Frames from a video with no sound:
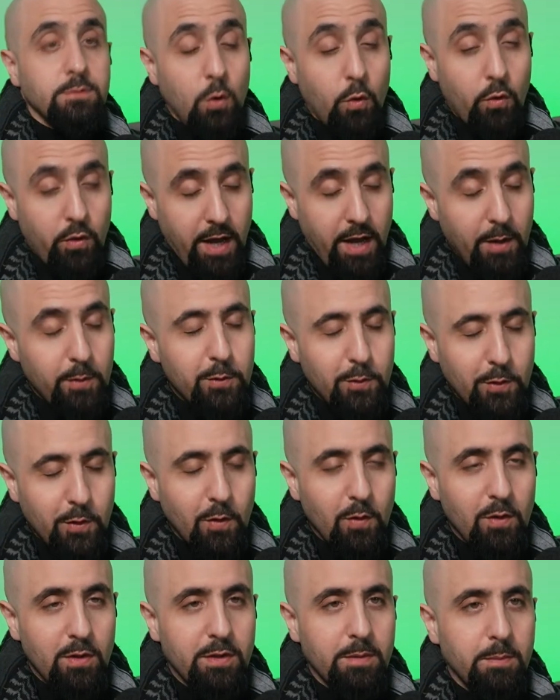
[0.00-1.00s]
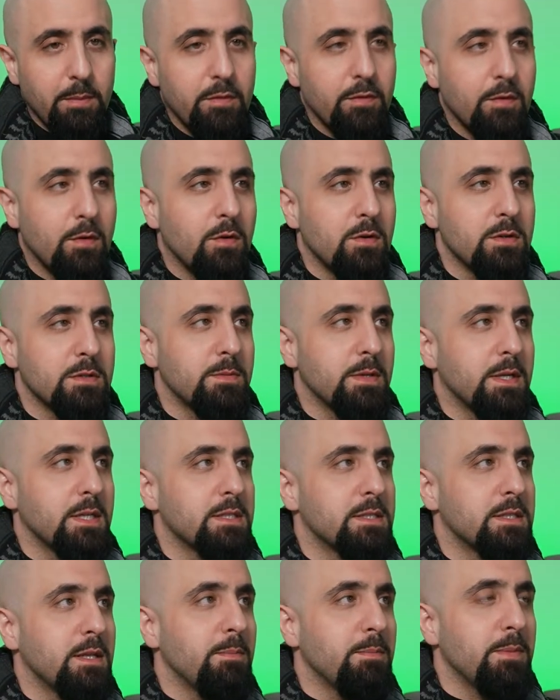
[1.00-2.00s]
Or how you call them, of course,
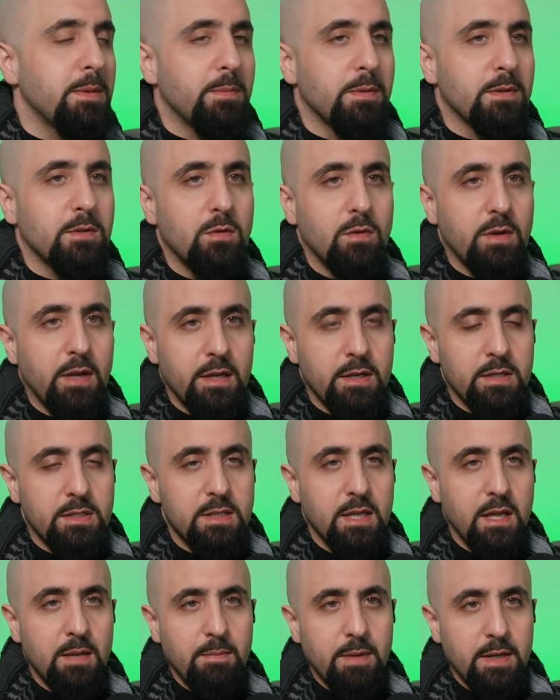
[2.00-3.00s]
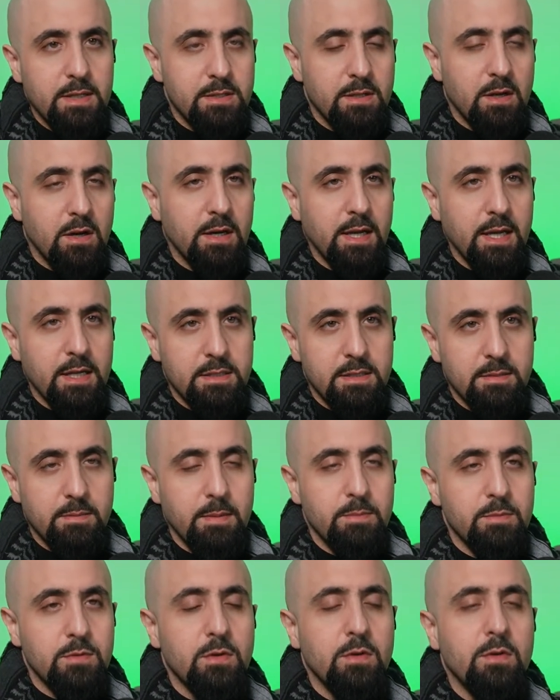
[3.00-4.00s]
because some people don't understand my sarcasm,
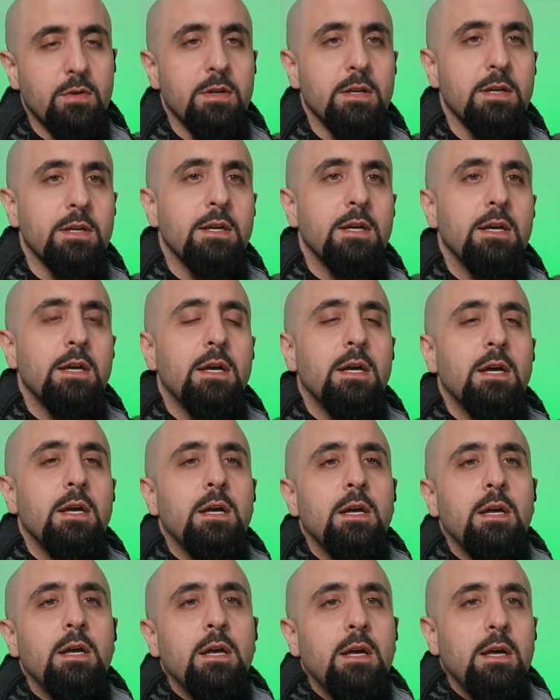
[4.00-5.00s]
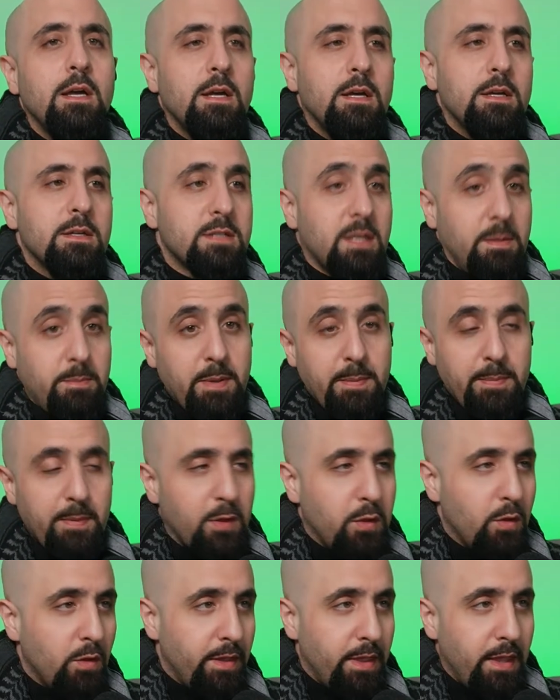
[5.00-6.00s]
I'm sorry. Some people
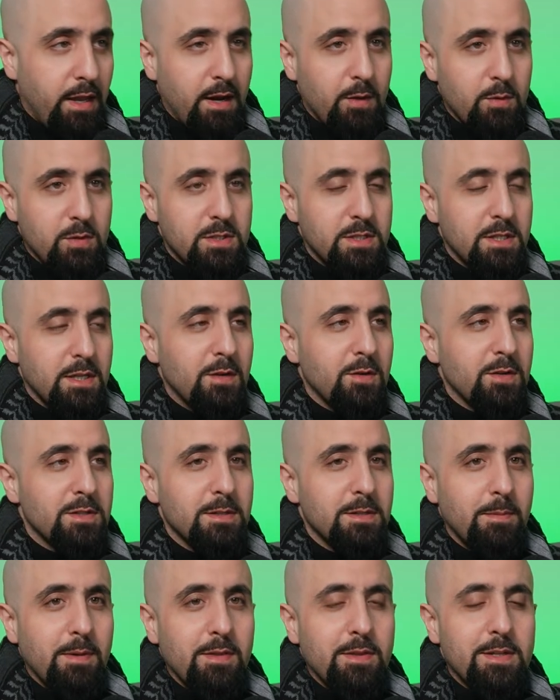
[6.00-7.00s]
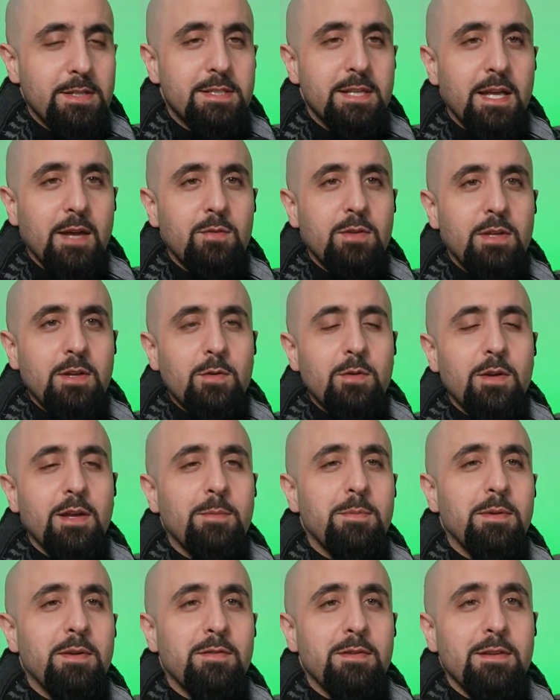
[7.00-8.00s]
thought that I was serious about the Saudi
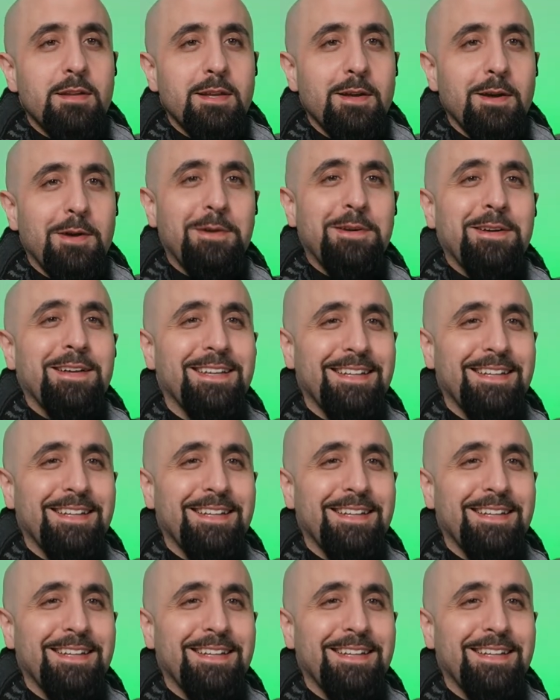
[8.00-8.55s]
Arabia video.